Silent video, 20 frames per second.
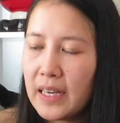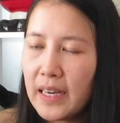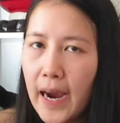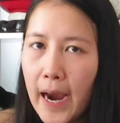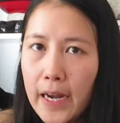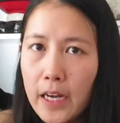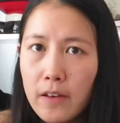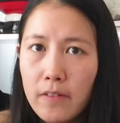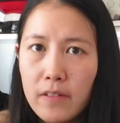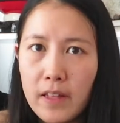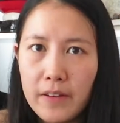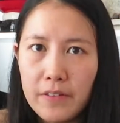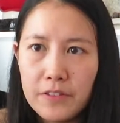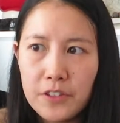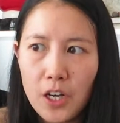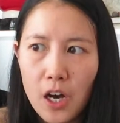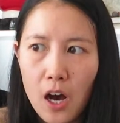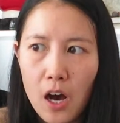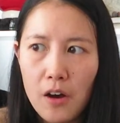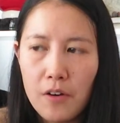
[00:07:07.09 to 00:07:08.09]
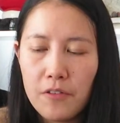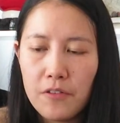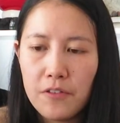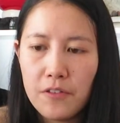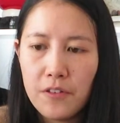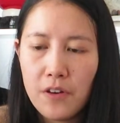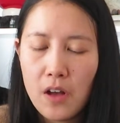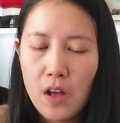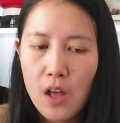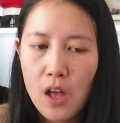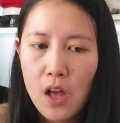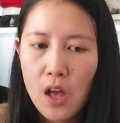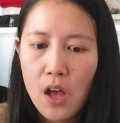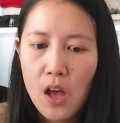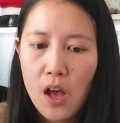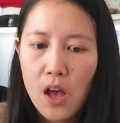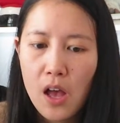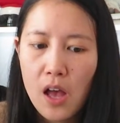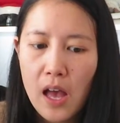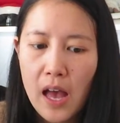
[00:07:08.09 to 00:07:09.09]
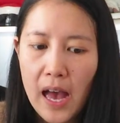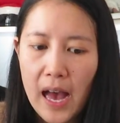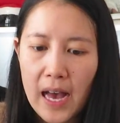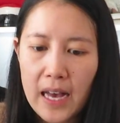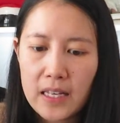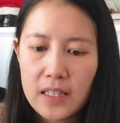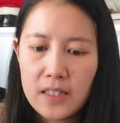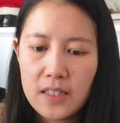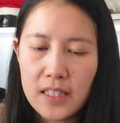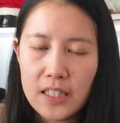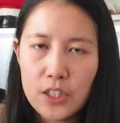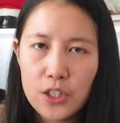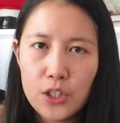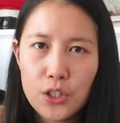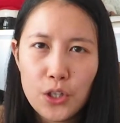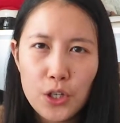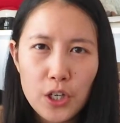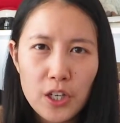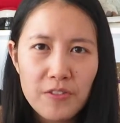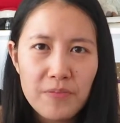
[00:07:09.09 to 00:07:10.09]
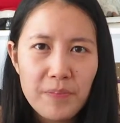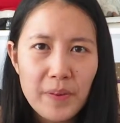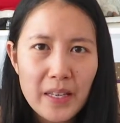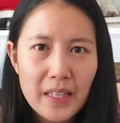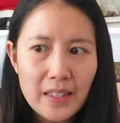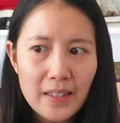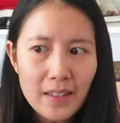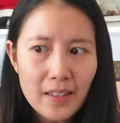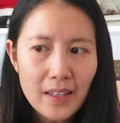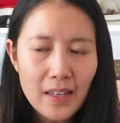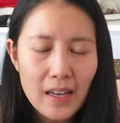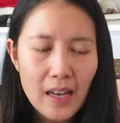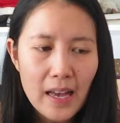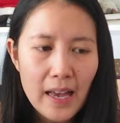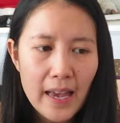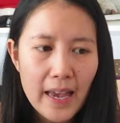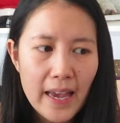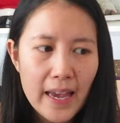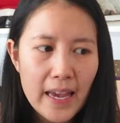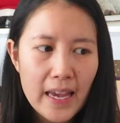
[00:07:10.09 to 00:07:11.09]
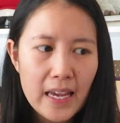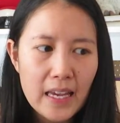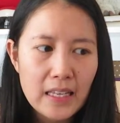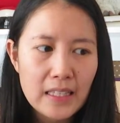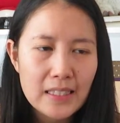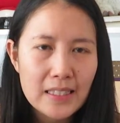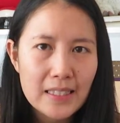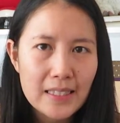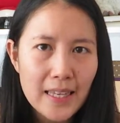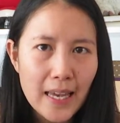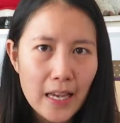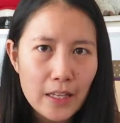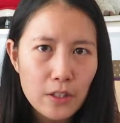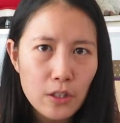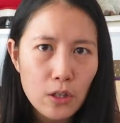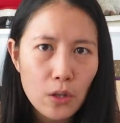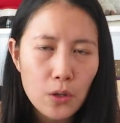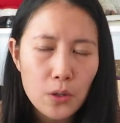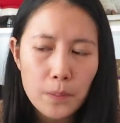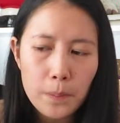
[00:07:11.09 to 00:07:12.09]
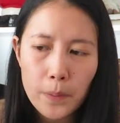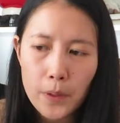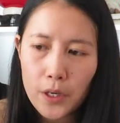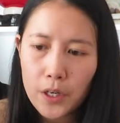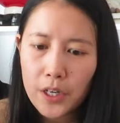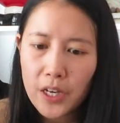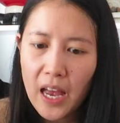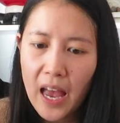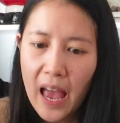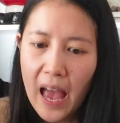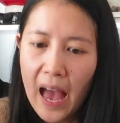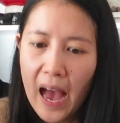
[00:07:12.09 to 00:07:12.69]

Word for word: it kind of left off as this could have been a standalone book.